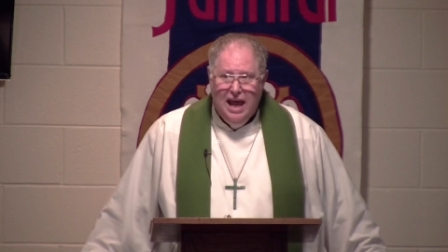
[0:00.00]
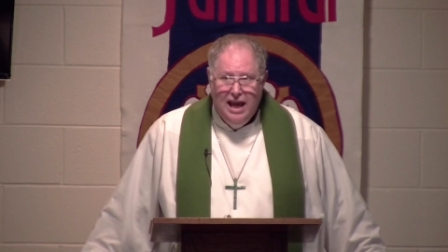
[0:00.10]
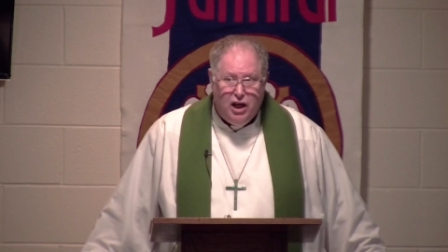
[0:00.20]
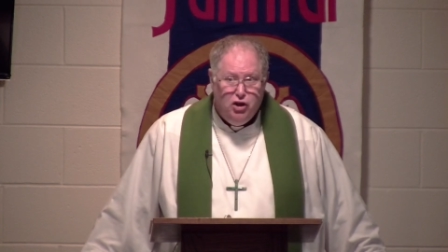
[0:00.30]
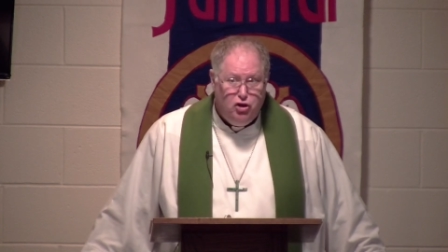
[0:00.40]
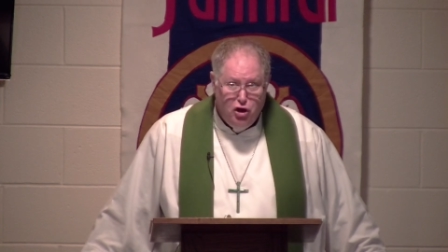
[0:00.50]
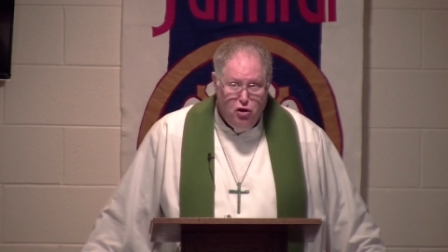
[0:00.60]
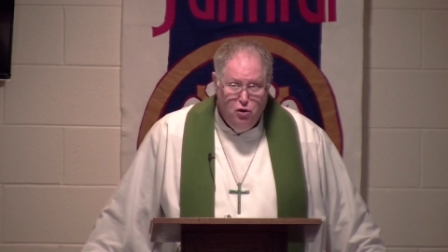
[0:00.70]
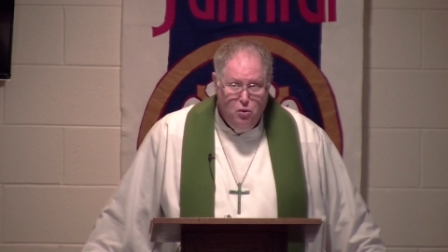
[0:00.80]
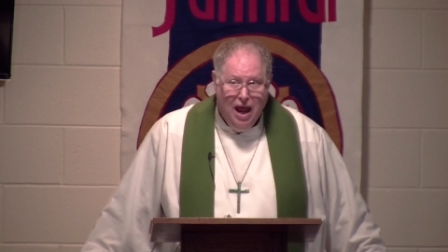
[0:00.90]
He can
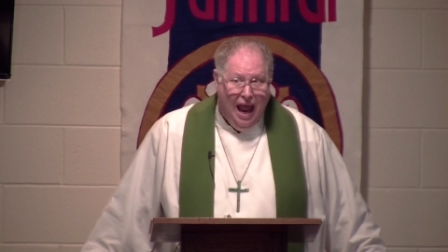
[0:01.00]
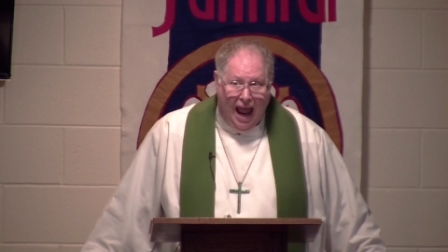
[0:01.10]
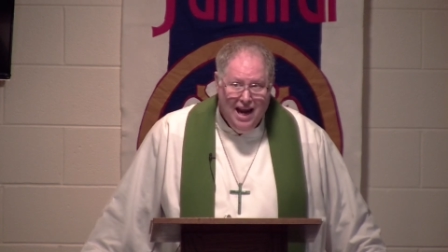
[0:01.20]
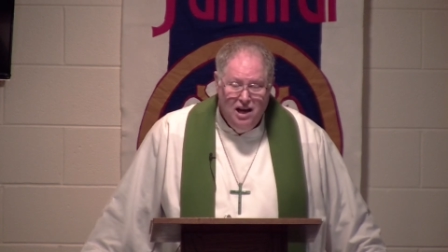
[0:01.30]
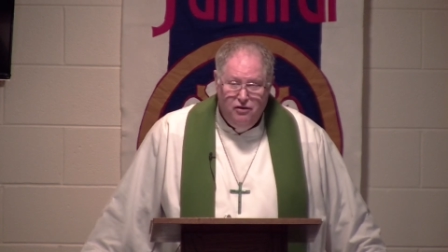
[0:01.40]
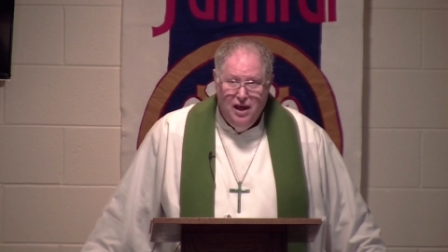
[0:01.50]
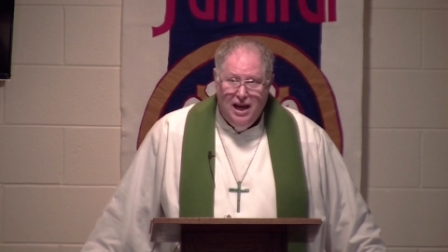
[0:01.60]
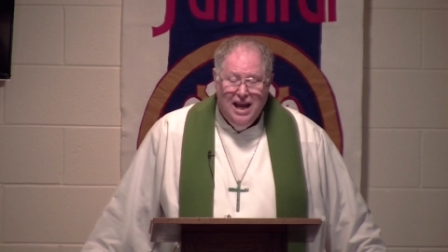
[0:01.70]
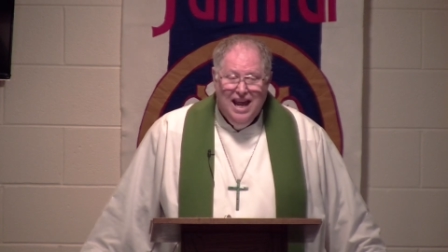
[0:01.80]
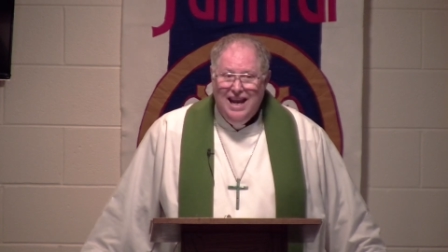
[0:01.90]
do
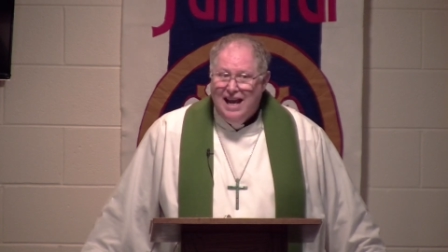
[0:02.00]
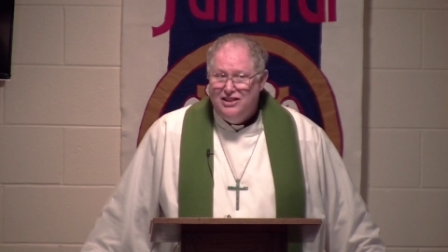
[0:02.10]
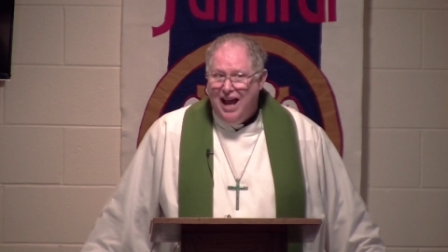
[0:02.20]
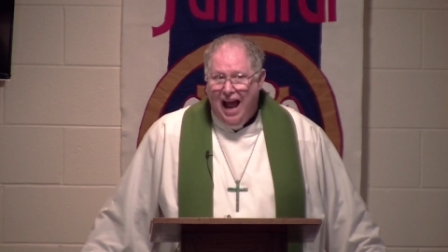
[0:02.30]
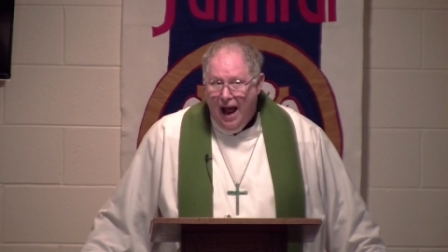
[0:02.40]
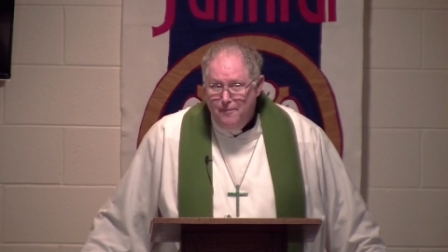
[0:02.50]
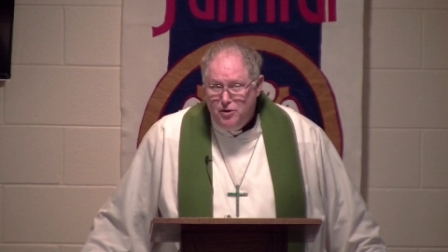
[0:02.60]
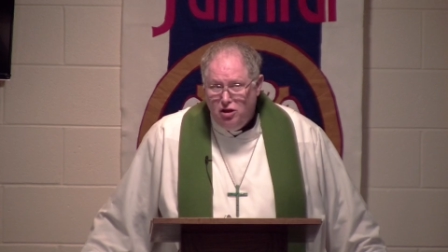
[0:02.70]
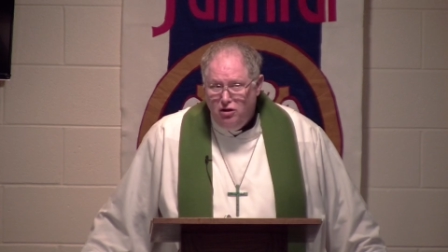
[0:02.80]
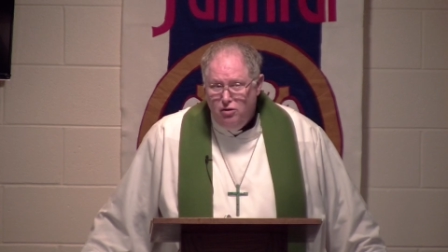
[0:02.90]
anything. He has
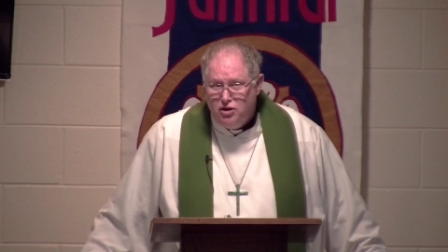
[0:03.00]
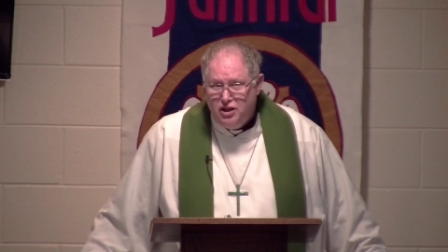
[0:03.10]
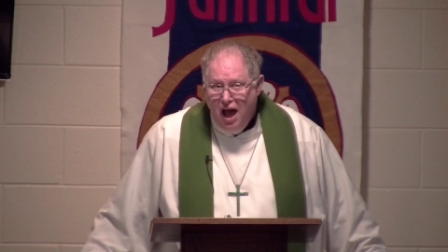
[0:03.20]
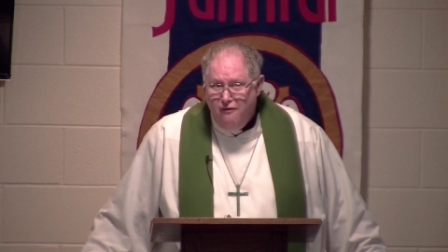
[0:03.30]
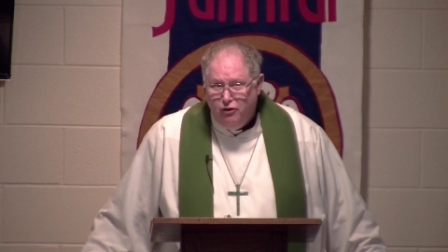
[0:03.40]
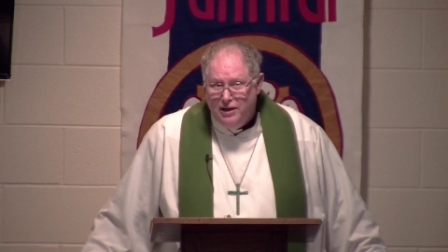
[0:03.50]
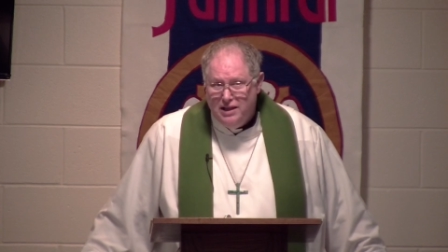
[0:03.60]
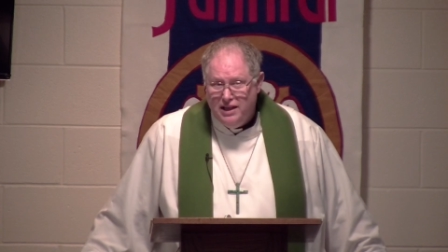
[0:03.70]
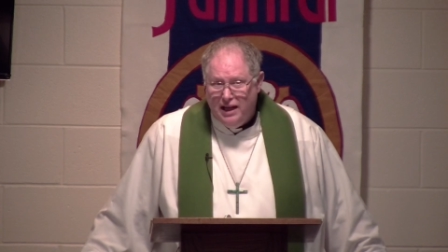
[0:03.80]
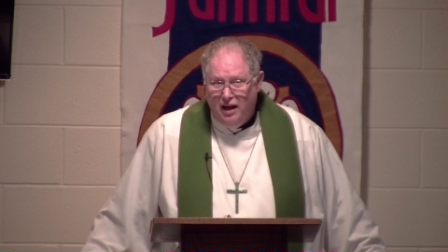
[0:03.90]
absolute
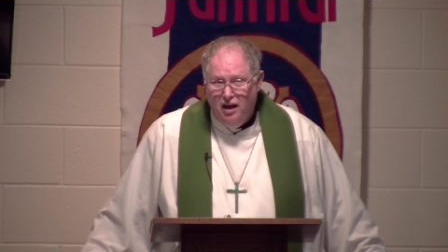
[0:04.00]
sovereignty.